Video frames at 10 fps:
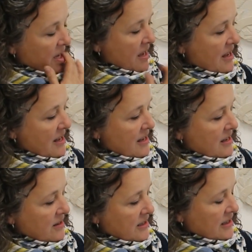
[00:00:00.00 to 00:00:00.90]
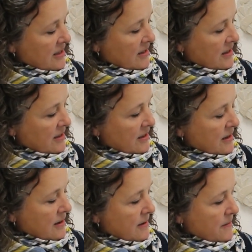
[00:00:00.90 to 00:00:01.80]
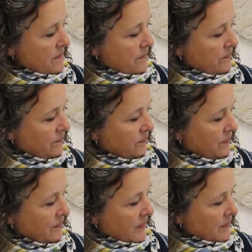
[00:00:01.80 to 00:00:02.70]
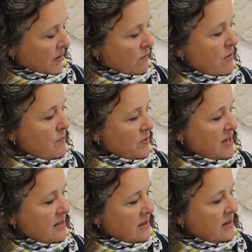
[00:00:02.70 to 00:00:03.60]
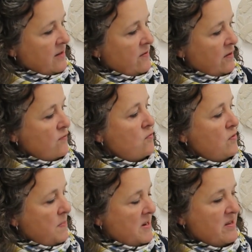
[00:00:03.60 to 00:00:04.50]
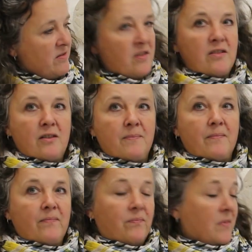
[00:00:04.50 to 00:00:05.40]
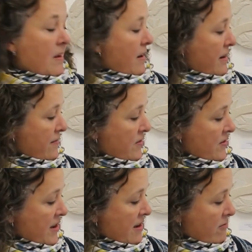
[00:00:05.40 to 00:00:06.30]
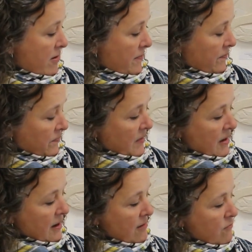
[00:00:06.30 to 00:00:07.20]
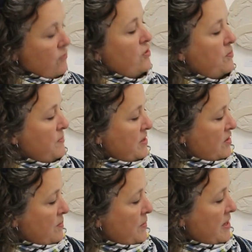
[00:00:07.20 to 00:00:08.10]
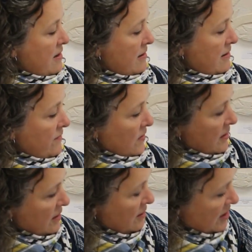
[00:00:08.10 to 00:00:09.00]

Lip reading: and it's representative of all the plants that live in the area. La Ruche means the beehive, so it's